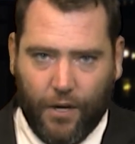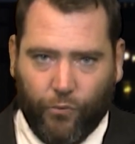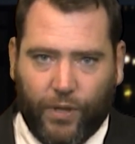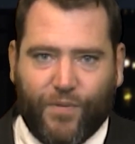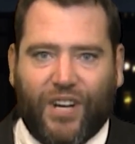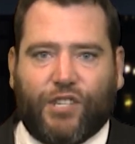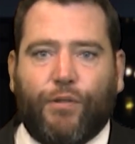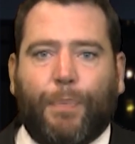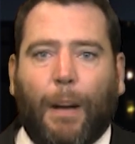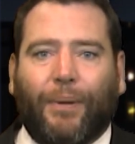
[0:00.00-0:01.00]
Well, Nebraska
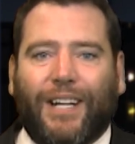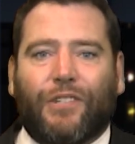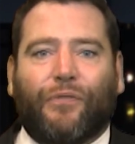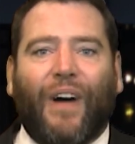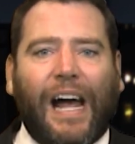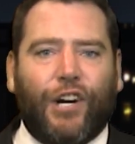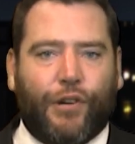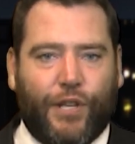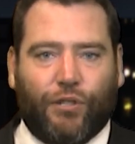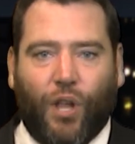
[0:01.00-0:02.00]
Republicans
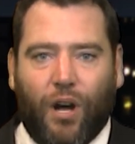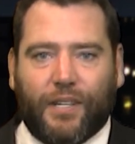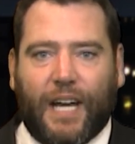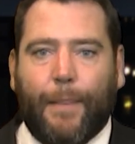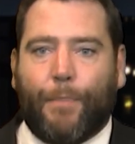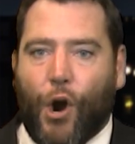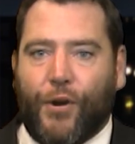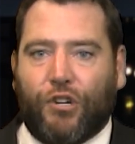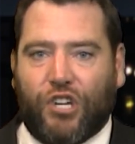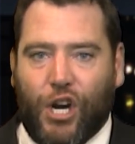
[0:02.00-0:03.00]
fired their longtime
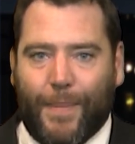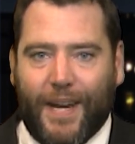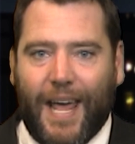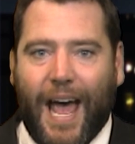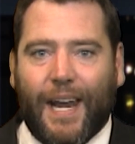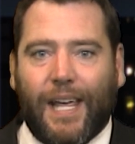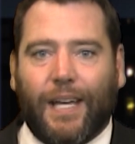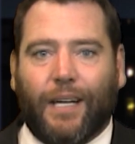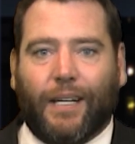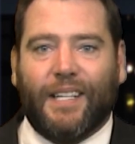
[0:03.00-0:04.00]
party chairman at
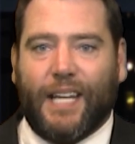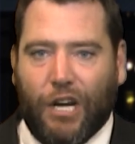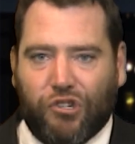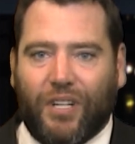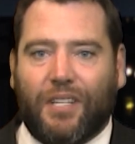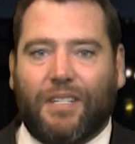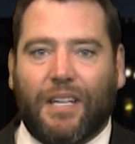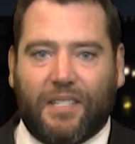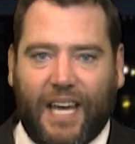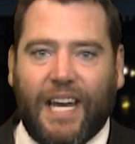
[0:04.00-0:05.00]
a contentious
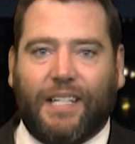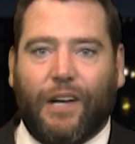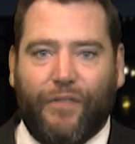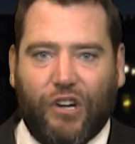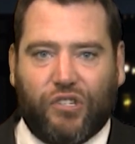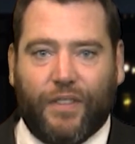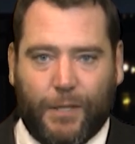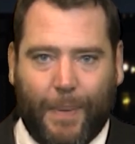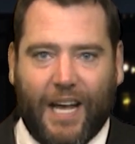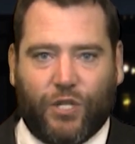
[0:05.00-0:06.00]
state convention this
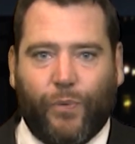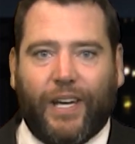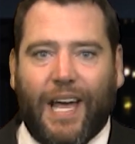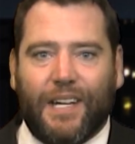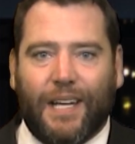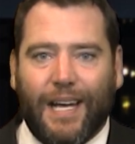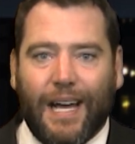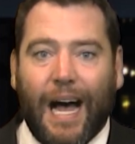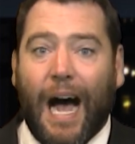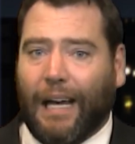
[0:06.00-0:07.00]
past weekend,
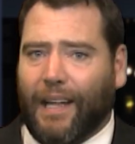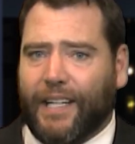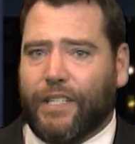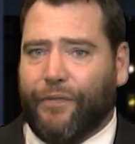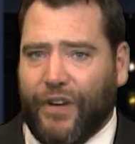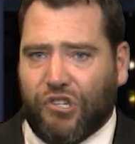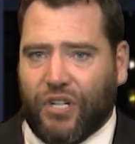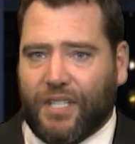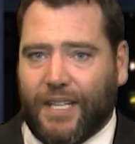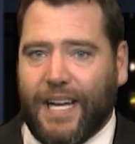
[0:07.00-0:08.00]
highlighting
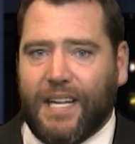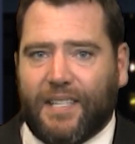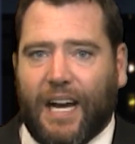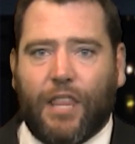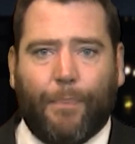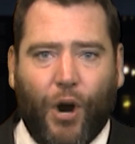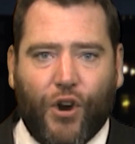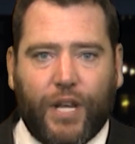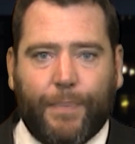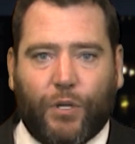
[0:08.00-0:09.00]
divisions inside the
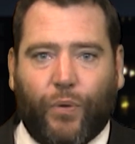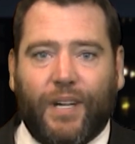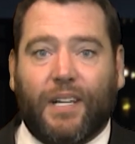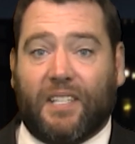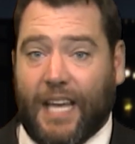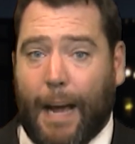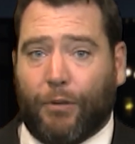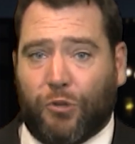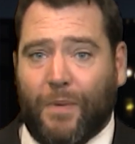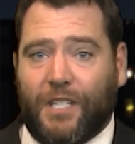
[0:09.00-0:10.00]
party between
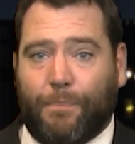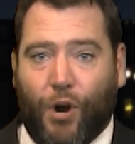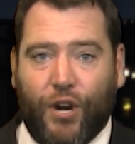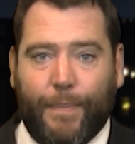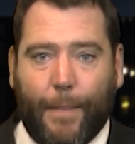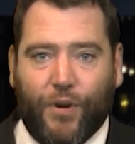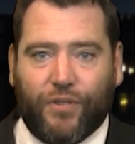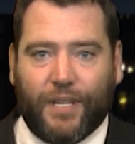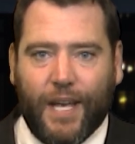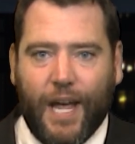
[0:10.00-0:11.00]
establishment party
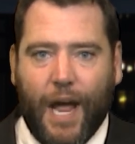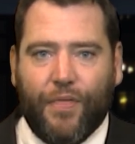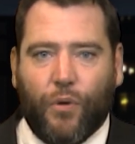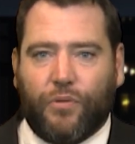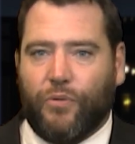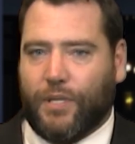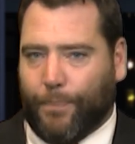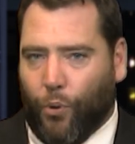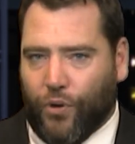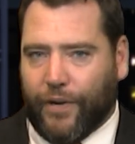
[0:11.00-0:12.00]
members and those who
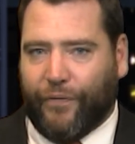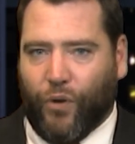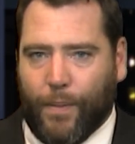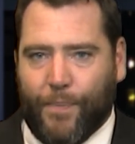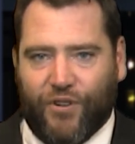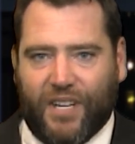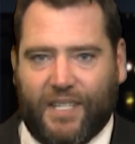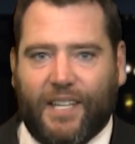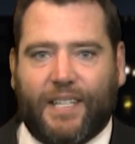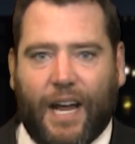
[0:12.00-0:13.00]
supported former
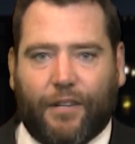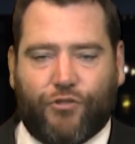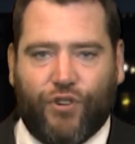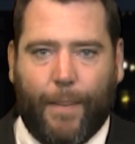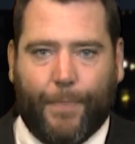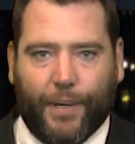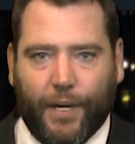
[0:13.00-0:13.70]
President Donald Trump.